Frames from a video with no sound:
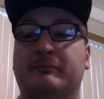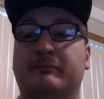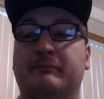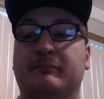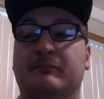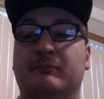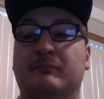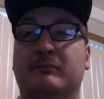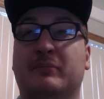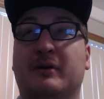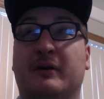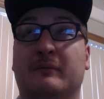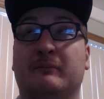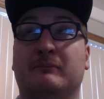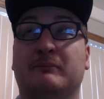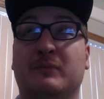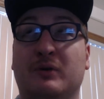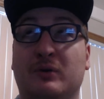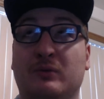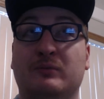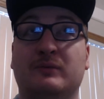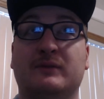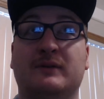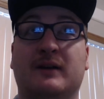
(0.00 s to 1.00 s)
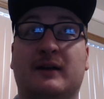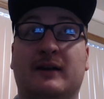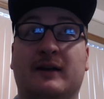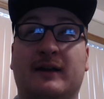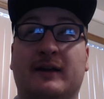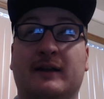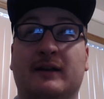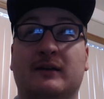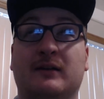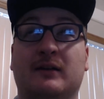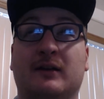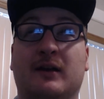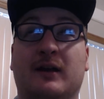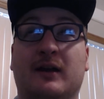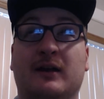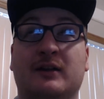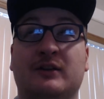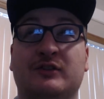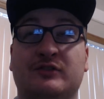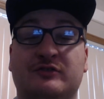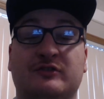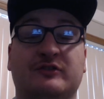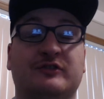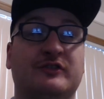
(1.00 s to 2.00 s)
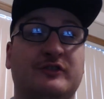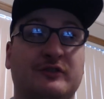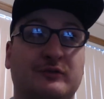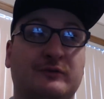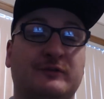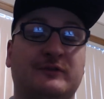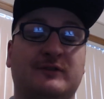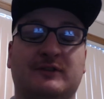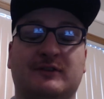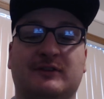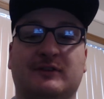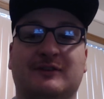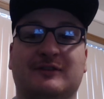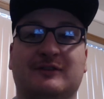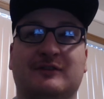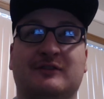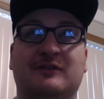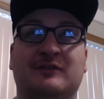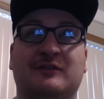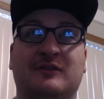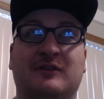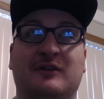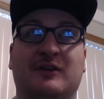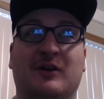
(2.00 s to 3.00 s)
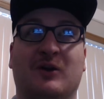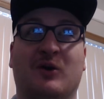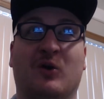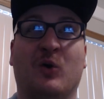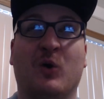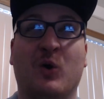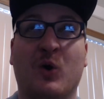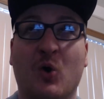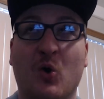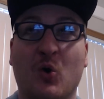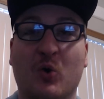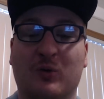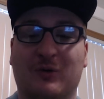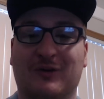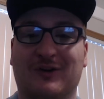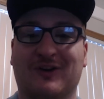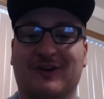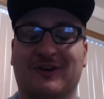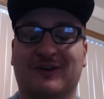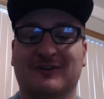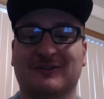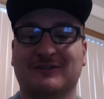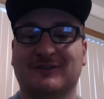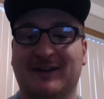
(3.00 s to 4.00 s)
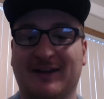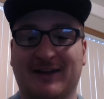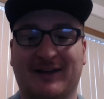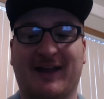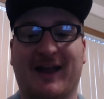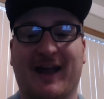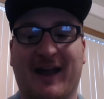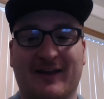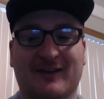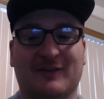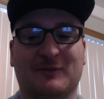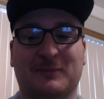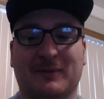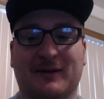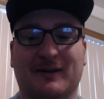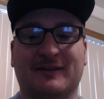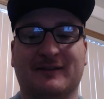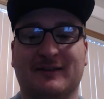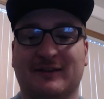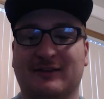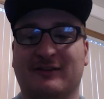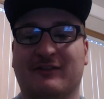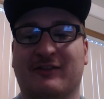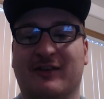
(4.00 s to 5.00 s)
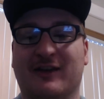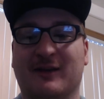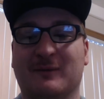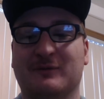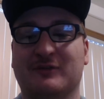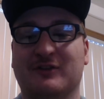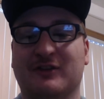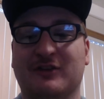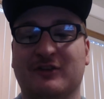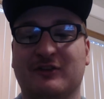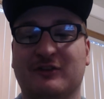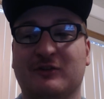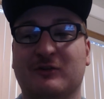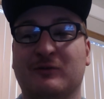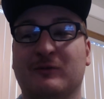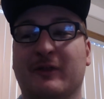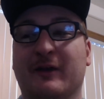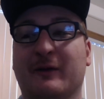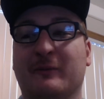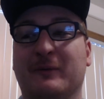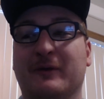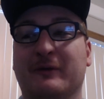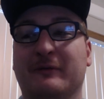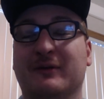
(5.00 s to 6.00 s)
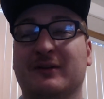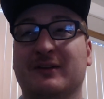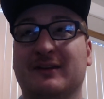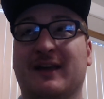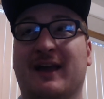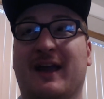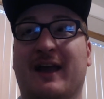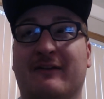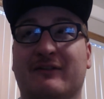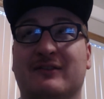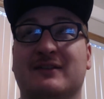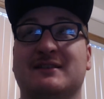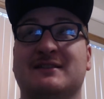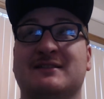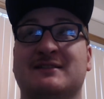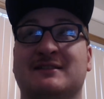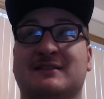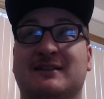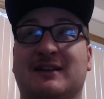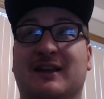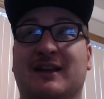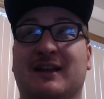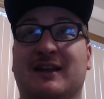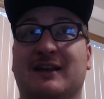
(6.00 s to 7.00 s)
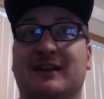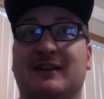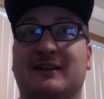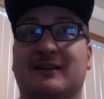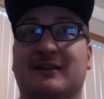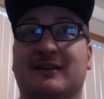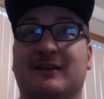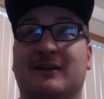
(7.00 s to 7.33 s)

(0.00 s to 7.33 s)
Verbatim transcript: But Moon Knight introduces horror like aspects into the MCU that we really haven't seen